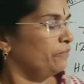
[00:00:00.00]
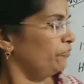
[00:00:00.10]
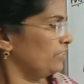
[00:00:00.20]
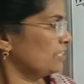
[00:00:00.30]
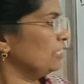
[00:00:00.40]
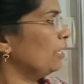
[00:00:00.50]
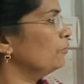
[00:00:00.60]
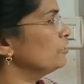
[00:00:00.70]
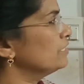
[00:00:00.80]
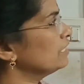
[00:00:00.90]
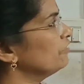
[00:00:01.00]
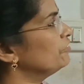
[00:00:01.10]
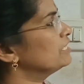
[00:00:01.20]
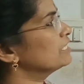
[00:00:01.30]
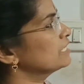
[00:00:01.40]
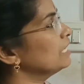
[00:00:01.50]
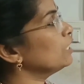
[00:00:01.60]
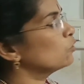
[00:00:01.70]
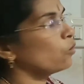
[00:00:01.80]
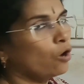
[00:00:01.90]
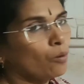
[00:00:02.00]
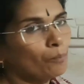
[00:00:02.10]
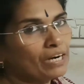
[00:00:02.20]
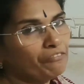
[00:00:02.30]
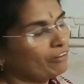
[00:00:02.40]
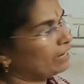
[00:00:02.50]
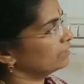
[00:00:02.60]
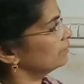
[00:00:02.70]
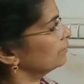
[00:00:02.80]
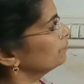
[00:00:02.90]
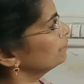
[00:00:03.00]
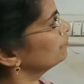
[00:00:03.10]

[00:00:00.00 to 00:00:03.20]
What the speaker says: First you have to check which is the common factor.